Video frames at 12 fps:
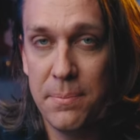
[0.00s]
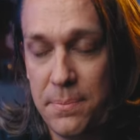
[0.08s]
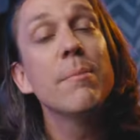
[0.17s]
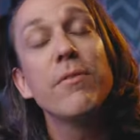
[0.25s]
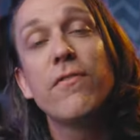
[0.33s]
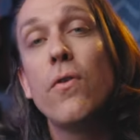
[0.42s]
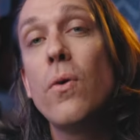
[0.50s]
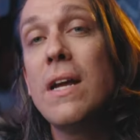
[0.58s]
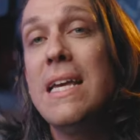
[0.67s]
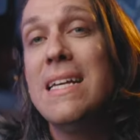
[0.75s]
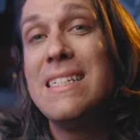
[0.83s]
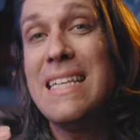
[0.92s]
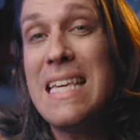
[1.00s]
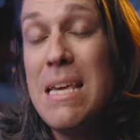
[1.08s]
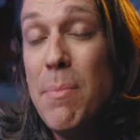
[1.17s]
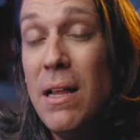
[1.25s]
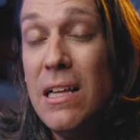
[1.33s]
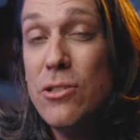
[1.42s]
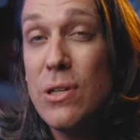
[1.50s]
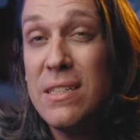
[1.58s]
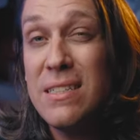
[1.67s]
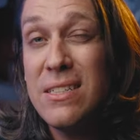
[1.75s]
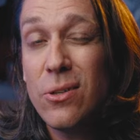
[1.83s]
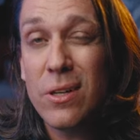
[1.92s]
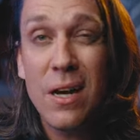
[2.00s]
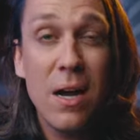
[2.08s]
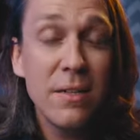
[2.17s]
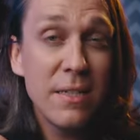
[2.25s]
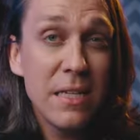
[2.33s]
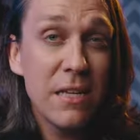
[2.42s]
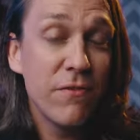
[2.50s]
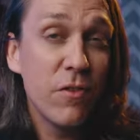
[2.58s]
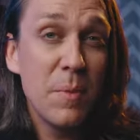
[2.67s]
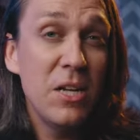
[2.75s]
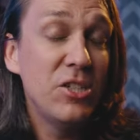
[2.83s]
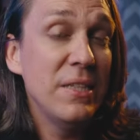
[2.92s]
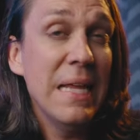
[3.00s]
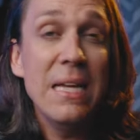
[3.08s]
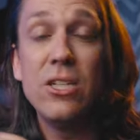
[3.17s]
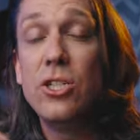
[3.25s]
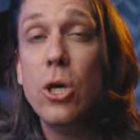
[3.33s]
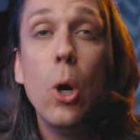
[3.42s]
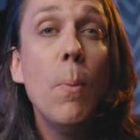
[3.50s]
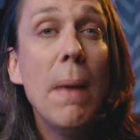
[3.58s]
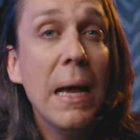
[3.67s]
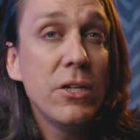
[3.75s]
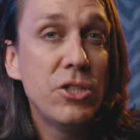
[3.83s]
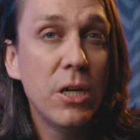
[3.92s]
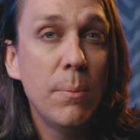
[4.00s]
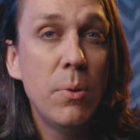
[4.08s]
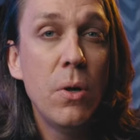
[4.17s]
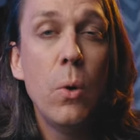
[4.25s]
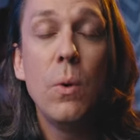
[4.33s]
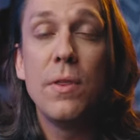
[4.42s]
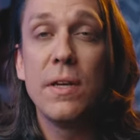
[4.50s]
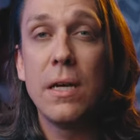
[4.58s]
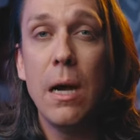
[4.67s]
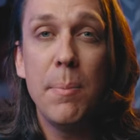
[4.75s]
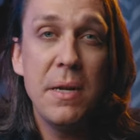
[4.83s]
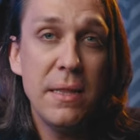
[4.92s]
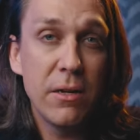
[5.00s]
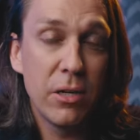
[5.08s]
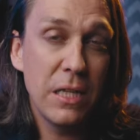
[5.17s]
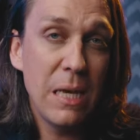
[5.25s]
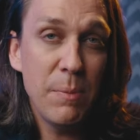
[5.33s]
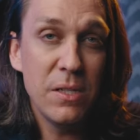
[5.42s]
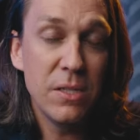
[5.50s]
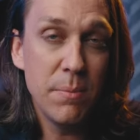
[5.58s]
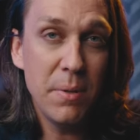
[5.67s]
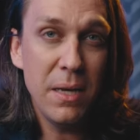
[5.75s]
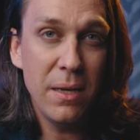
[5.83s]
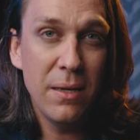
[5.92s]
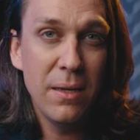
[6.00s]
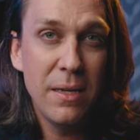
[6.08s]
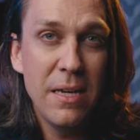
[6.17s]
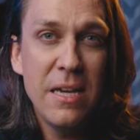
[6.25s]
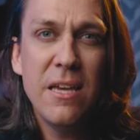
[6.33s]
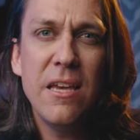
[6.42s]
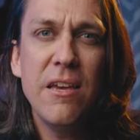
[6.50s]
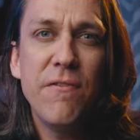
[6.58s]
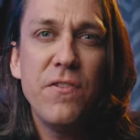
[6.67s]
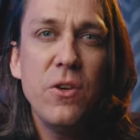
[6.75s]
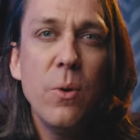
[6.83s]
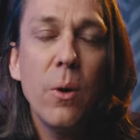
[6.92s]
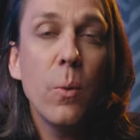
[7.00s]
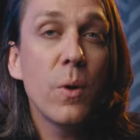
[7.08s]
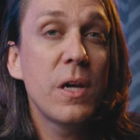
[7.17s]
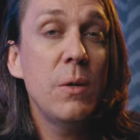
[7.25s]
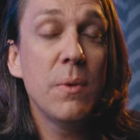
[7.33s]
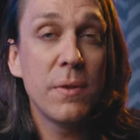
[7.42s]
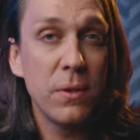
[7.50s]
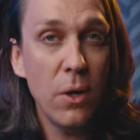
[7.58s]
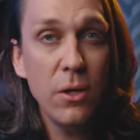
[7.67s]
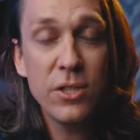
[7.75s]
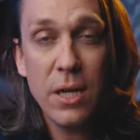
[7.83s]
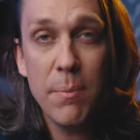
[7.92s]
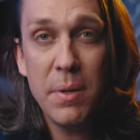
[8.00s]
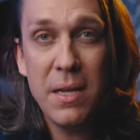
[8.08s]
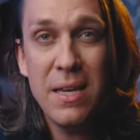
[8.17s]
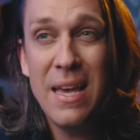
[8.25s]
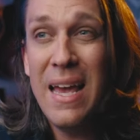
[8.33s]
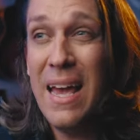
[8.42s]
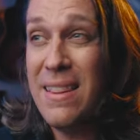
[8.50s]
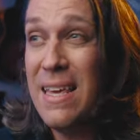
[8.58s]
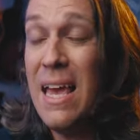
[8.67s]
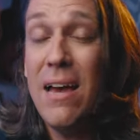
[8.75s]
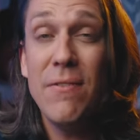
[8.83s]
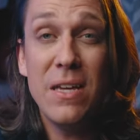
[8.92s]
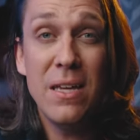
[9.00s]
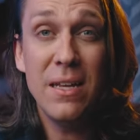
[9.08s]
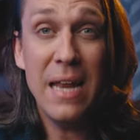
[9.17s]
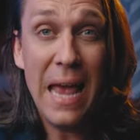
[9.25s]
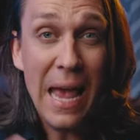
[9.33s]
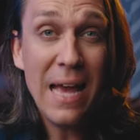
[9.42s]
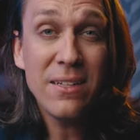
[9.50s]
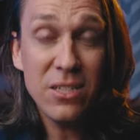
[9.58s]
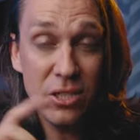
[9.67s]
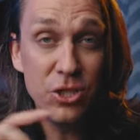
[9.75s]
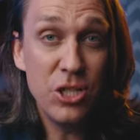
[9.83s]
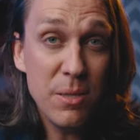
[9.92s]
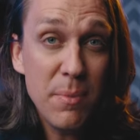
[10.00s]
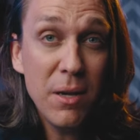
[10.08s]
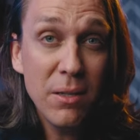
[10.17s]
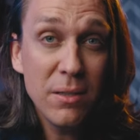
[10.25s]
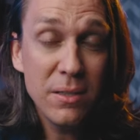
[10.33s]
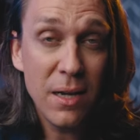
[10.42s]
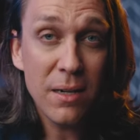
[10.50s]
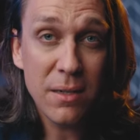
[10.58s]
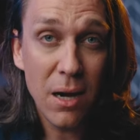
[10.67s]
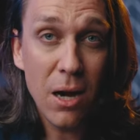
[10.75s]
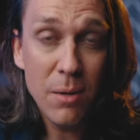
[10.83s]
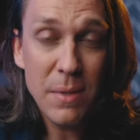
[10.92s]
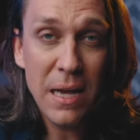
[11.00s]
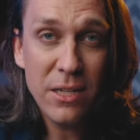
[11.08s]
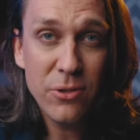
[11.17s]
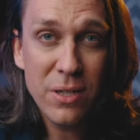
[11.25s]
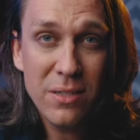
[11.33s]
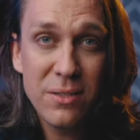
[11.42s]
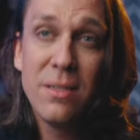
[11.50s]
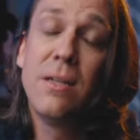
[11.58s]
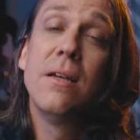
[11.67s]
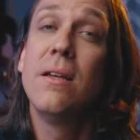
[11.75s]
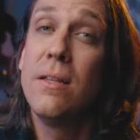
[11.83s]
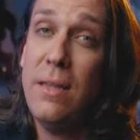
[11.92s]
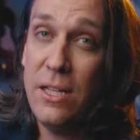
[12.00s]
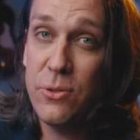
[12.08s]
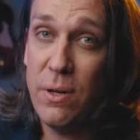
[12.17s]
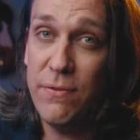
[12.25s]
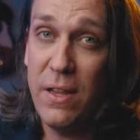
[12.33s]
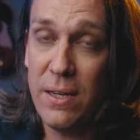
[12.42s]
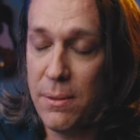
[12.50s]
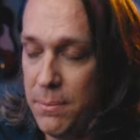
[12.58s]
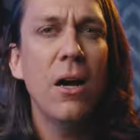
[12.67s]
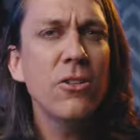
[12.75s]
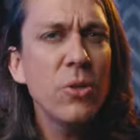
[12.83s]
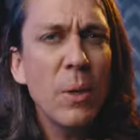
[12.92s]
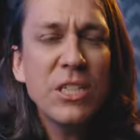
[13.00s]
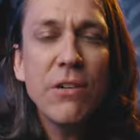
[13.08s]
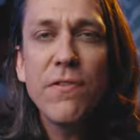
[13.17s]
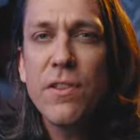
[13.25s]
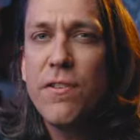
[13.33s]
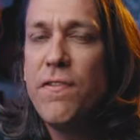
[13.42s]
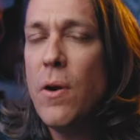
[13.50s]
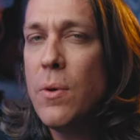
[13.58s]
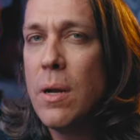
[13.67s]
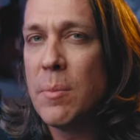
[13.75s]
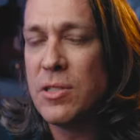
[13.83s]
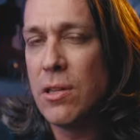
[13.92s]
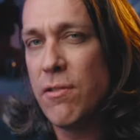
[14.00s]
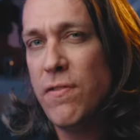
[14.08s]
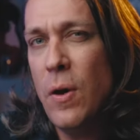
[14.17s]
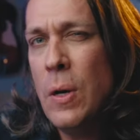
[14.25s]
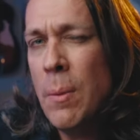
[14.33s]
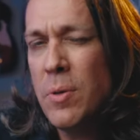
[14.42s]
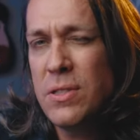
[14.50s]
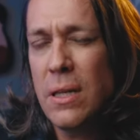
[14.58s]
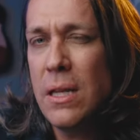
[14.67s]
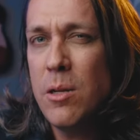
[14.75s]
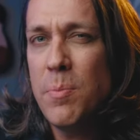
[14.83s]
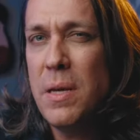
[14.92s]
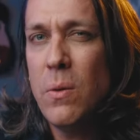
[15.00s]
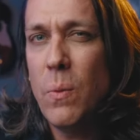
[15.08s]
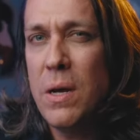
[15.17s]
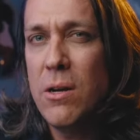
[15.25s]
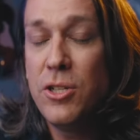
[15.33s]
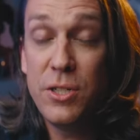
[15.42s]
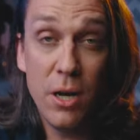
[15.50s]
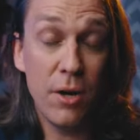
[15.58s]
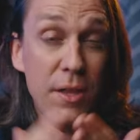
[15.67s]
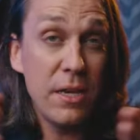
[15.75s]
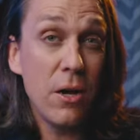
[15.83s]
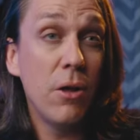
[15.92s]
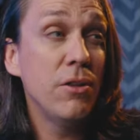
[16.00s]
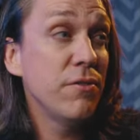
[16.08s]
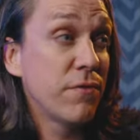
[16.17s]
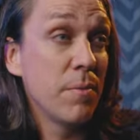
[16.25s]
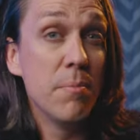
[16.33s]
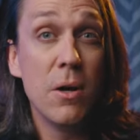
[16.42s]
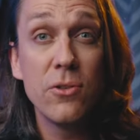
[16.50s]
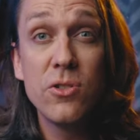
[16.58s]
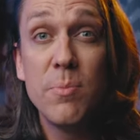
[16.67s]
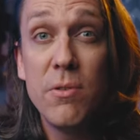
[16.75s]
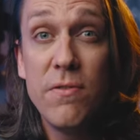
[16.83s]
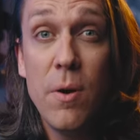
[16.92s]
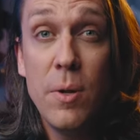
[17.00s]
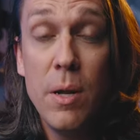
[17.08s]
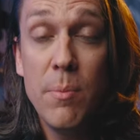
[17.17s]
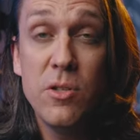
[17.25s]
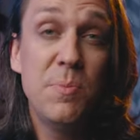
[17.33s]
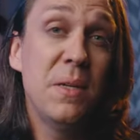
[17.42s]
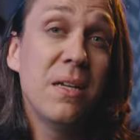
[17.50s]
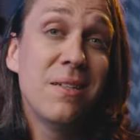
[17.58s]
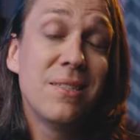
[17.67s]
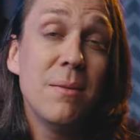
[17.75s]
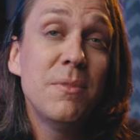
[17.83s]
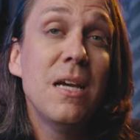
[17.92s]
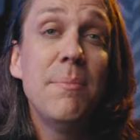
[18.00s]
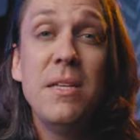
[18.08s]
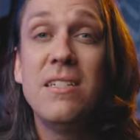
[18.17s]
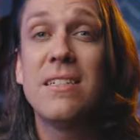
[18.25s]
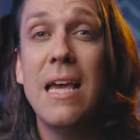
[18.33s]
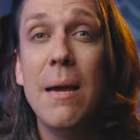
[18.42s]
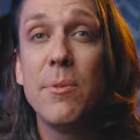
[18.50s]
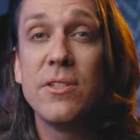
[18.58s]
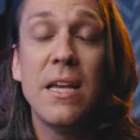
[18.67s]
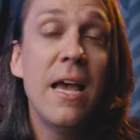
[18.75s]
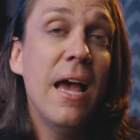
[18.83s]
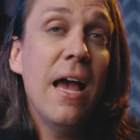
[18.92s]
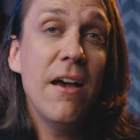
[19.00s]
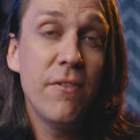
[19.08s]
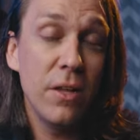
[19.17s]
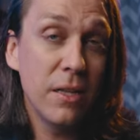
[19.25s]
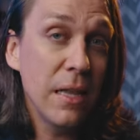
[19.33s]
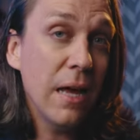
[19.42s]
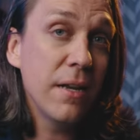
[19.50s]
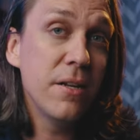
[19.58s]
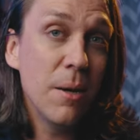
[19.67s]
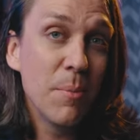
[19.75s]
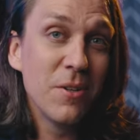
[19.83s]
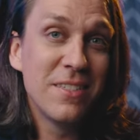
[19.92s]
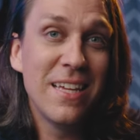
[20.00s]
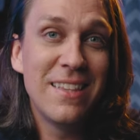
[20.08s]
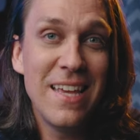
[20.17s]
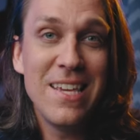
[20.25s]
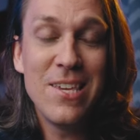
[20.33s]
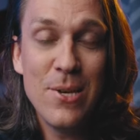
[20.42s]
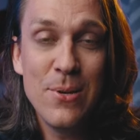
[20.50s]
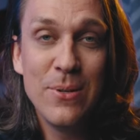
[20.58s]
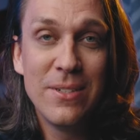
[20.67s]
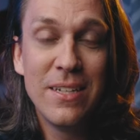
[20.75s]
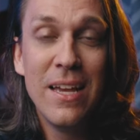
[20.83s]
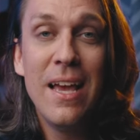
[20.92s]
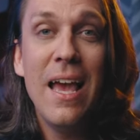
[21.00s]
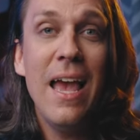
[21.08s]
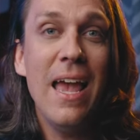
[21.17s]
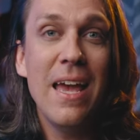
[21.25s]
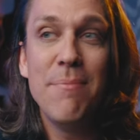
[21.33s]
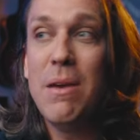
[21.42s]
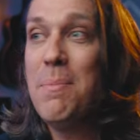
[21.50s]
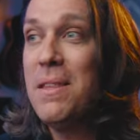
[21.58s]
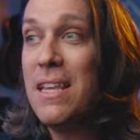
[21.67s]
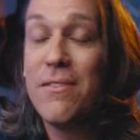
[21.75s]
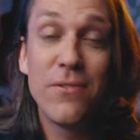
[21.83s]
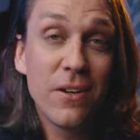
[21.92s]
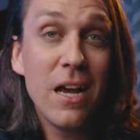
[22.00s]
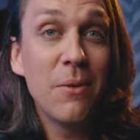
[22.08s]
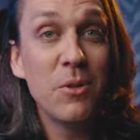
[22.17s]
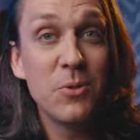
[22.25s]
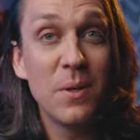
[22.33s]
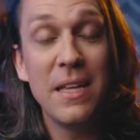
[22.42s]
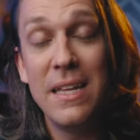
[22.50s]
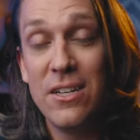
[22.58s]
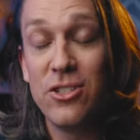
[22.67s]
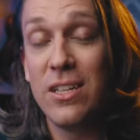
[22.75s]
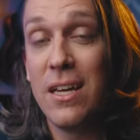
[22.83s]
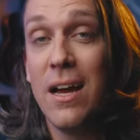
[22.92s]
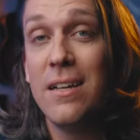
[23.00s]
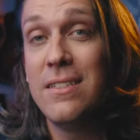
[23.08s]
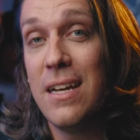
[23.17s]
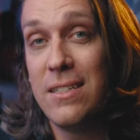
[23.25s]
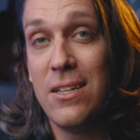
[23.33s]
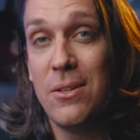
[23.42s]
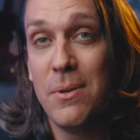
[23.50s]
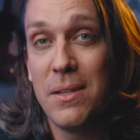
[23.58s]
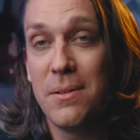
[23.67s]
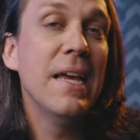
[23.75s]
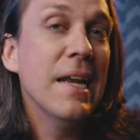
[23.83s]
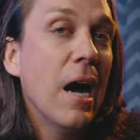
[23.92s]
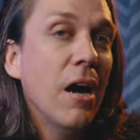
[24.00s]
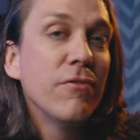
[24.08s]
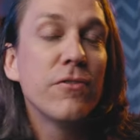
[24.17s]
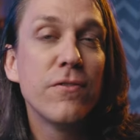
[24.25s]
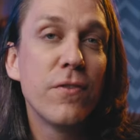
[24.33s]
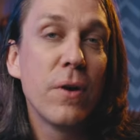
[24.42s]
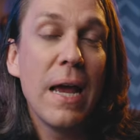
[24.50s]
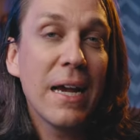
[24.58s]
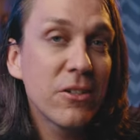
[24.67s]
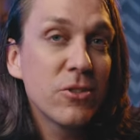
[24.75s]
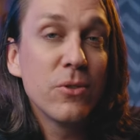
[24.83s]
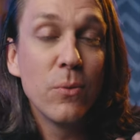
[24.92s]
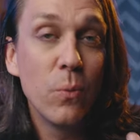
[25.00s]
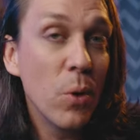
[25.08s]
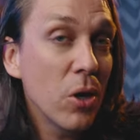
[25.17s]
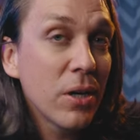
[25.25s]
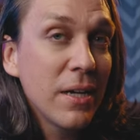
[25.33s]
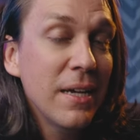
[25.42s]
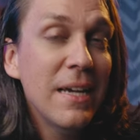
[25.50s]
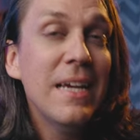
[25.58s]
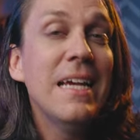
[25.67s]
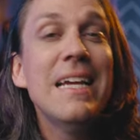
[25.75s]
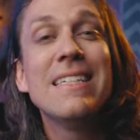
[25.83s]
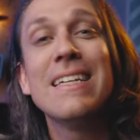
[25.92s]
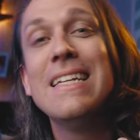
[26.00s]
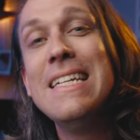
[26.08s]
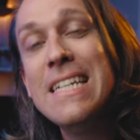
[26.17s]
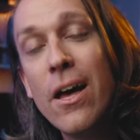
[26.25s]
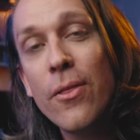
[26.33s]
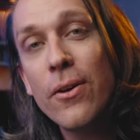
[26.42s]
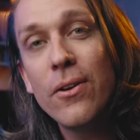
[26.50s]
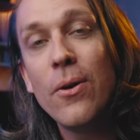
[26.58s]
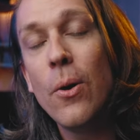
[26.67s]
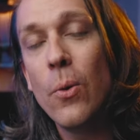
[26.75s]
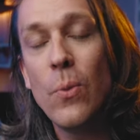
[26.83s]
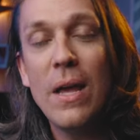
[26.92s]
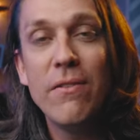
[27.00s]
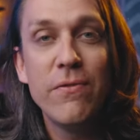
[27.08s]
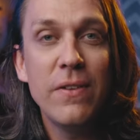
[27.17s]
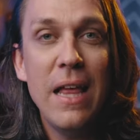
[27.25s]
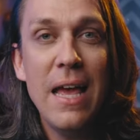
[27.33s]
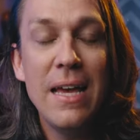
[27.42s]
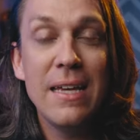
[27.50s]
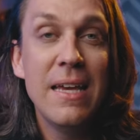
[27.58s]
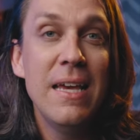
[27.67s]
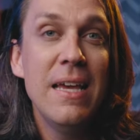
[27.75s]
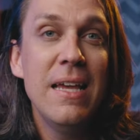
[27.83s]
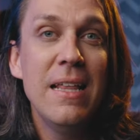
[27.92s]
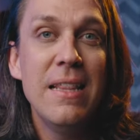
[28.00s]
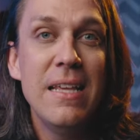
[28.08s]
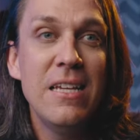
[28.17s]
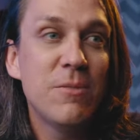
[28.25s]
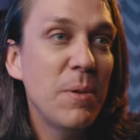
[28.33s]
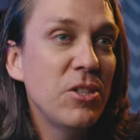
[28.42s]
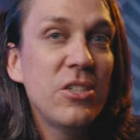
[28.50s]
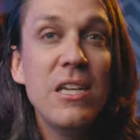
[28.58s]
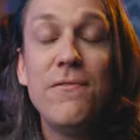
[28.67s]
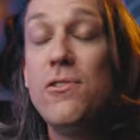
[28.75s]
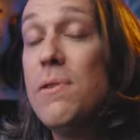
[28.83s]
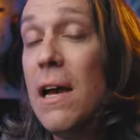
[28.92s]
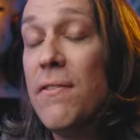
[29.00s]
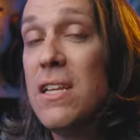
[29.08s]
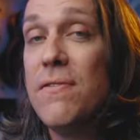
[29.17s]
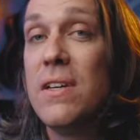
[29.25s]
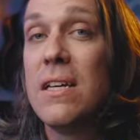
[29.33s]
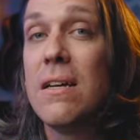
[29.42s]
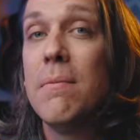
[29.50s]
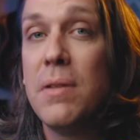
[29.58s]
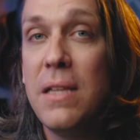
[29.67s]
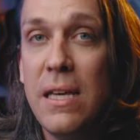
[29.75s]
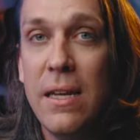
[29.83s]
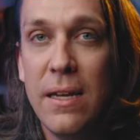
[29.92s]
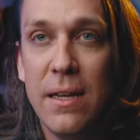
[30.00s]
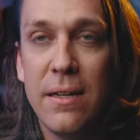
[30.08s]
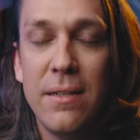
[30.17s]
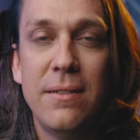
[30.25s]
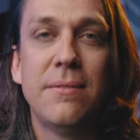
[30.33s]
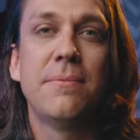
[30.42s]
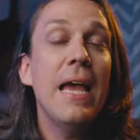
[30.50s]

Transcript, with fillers: Number four is email addresses or contact information that don't match up with the company they're claiming to be. If you are working with a large company and they have a at gmail dot com address, that's a red flag. Also, watch out for the phone numbers. Are the phone numbers a little bit weird? Are they calling from multiple phone numbers? Because sometimes these scammers have a lot of numbers that they use, and maybe they've forgotten which one they initially contacted you with. An offer for extra work is another red flag, especially if you haven't even completed it.